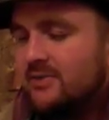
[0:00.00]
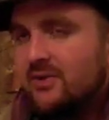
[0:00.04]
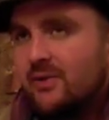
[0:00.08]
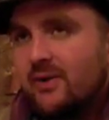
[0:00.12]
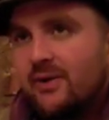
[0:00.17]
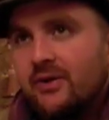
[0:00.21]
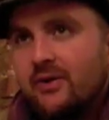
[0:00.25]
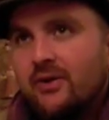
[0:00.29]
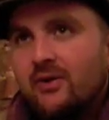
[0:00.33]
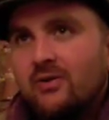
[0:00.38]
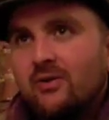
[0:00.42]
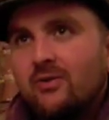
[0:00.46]
so
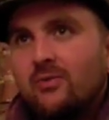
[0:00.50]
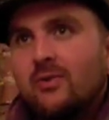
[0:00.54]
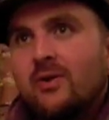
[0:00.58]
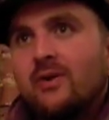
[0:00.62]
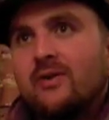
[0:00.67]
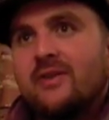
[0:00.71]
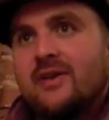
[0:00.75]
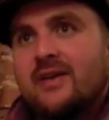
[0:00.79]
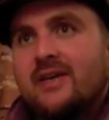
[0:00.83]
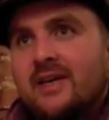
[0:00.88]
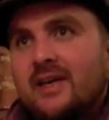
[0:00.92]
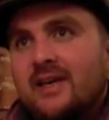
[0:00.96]
I know where
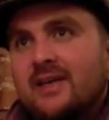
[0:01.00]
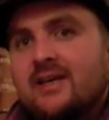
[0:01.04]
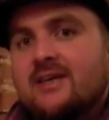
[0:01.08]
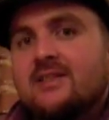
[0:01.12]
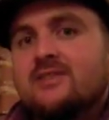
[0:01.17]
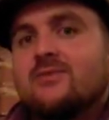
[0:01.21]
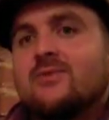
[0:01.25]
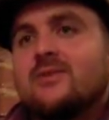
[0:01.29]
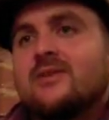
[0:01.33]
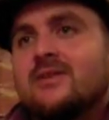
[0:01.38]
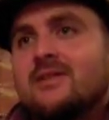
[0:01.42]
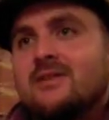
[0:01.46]
the kick
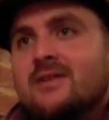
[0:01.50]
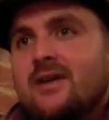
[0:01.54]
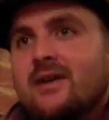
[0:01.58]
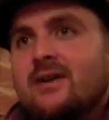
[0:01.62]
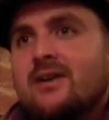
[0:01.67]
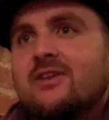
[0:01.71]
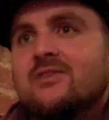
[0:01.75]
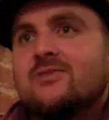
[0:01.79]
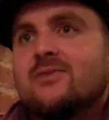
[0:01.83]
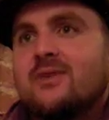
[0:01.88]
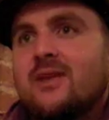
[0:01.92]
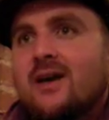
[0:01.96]
is with the
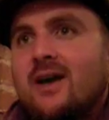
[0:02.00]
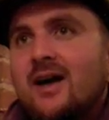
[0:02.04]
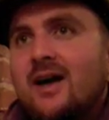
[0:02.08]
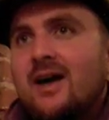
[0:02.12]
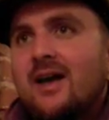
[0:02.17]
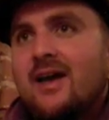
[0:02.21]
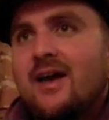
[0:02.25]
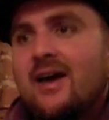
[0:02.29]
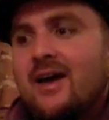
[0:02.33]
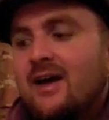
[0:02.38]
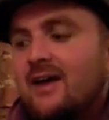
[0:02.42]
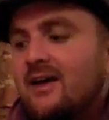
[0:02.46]
snares, with the
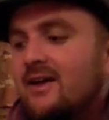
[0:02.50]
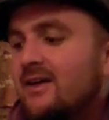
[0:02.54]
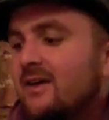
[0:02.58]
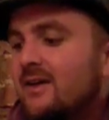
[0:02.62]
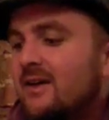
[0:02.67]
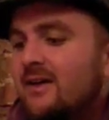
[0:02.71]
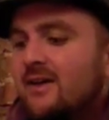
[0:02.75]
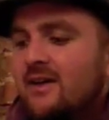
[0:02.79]
hi-hat.